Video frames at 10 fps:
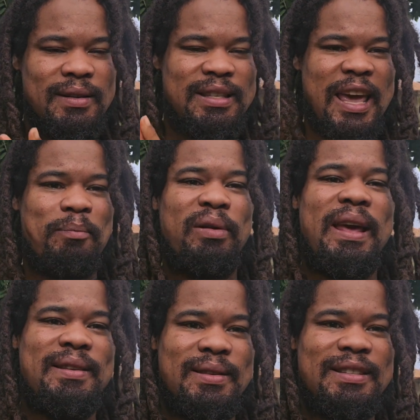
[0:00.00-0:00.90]
take
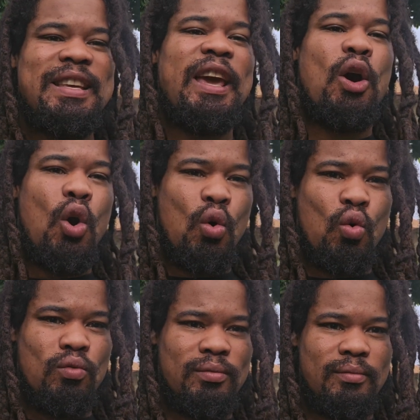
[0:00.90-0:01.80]
place, take
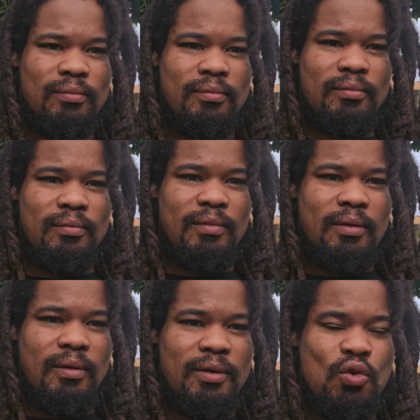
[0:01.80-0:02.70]
hold,
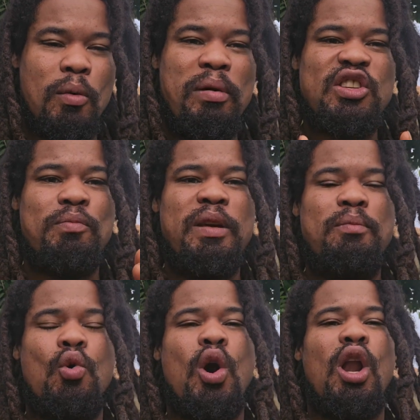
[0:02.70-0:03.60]
to a bunch of
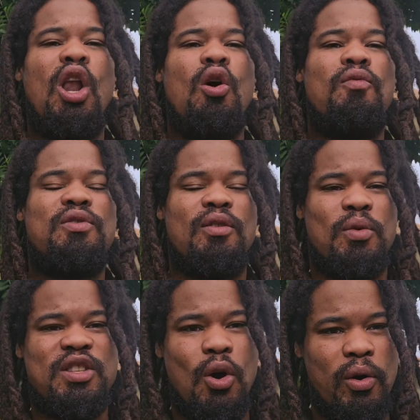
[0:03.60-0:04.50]
people who are loath to
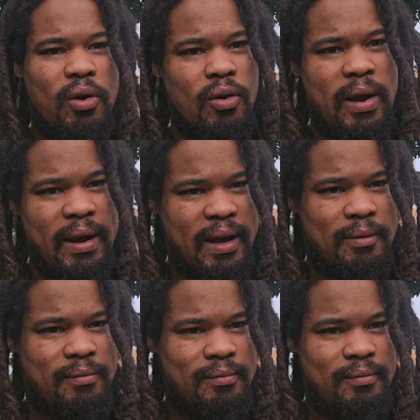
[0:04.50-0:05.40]
what's going on right now,
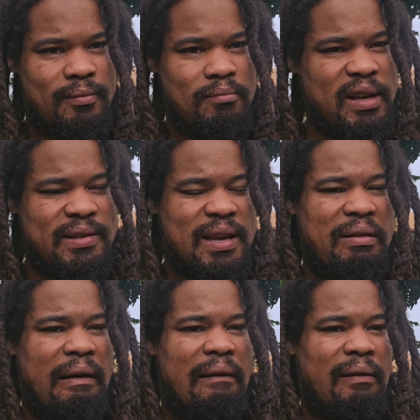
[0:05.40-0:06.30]
because
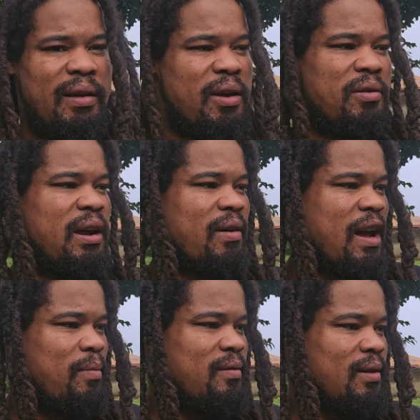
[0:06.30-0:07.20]
it'll never
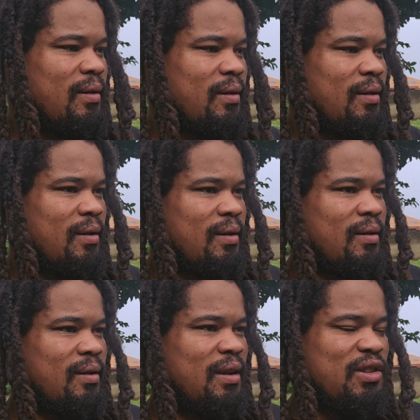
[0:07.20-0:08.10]
happen.
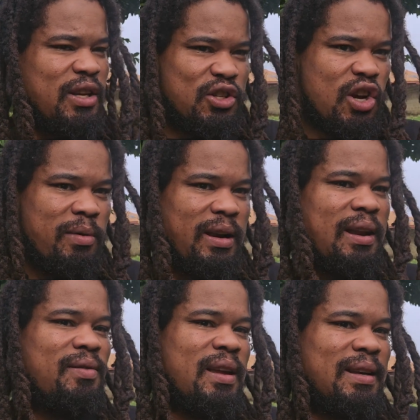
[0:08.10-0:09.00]
You see, in Germany, they
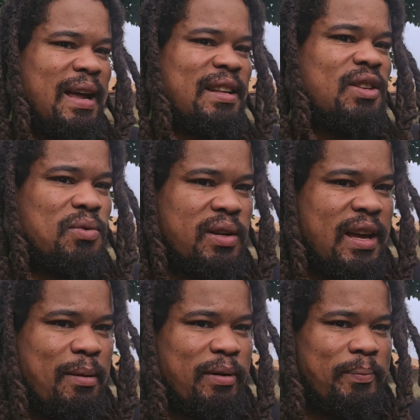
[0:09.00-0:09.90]
didn't think the Nazis was going to
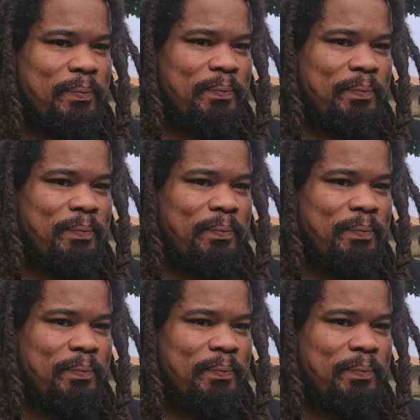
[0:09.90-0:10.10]
happen.